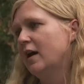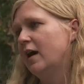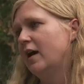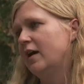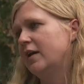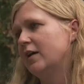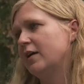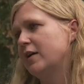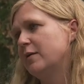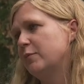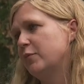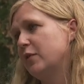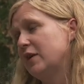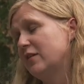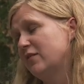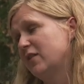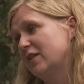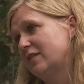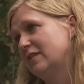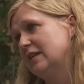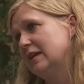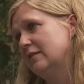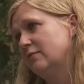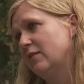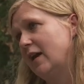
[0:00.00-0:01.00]
And I
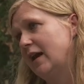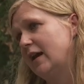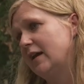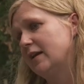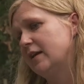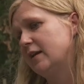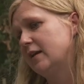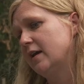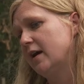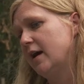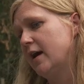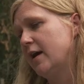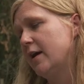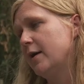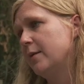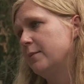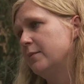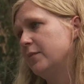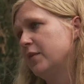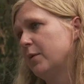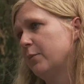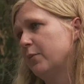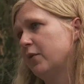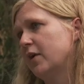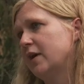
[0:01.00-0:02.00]
previously ran
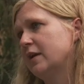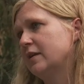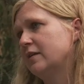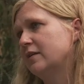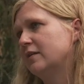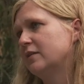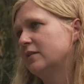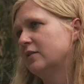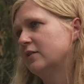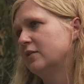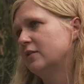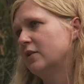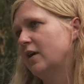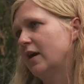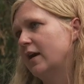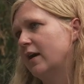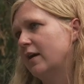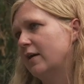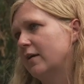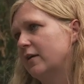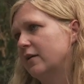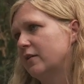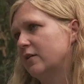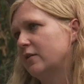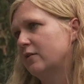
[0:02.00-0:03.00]
um, the Brighton
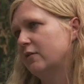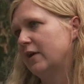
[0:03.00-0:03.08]
uh,